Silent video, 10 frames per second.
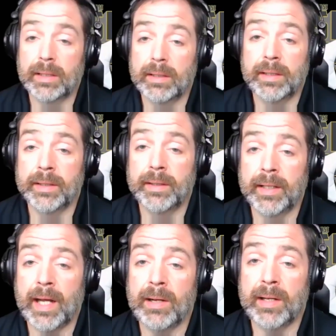and
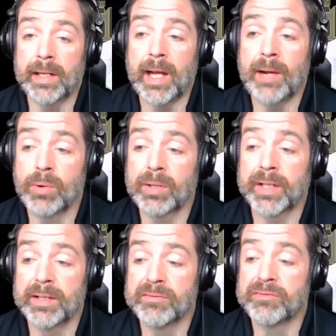and I and I work
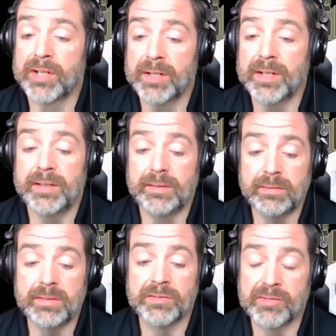in a very
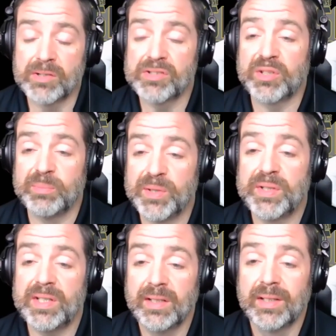diverse
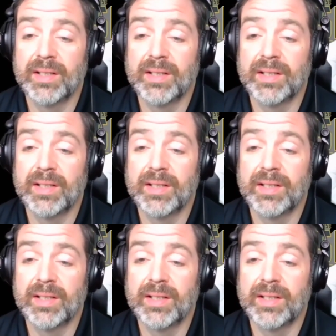community,